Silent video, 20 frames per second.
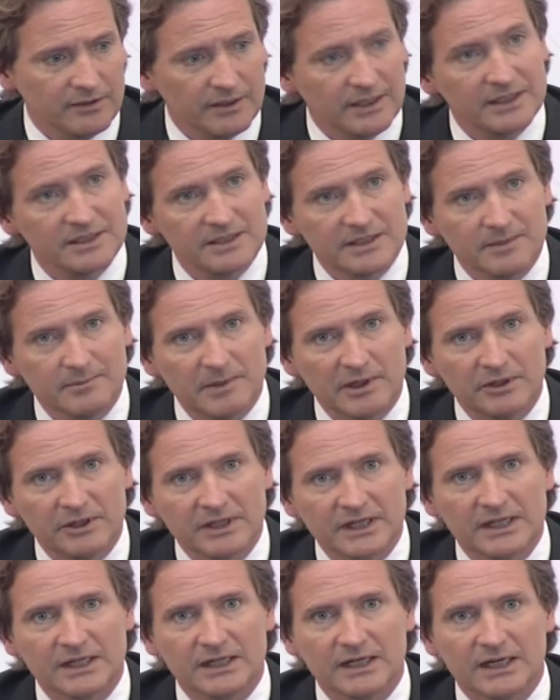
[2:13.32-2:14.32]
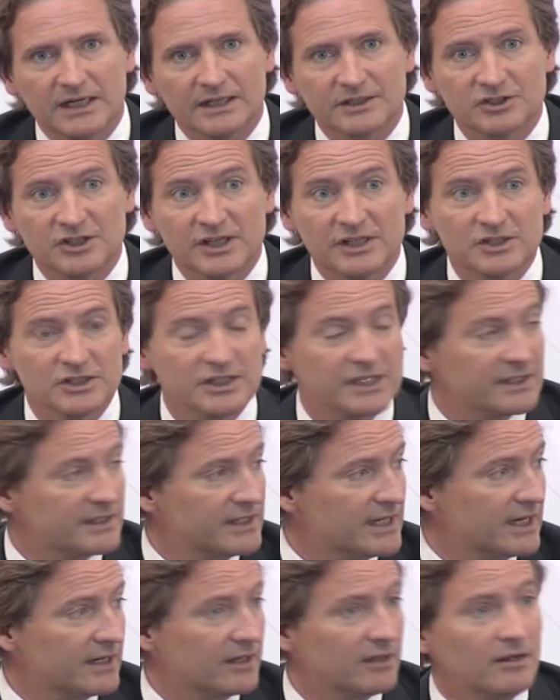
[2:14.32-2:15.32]
Latin America are changing
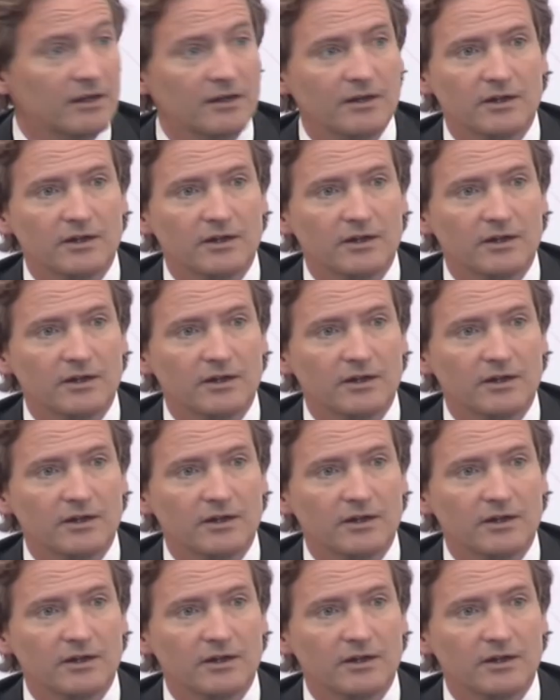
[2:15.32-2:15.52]
their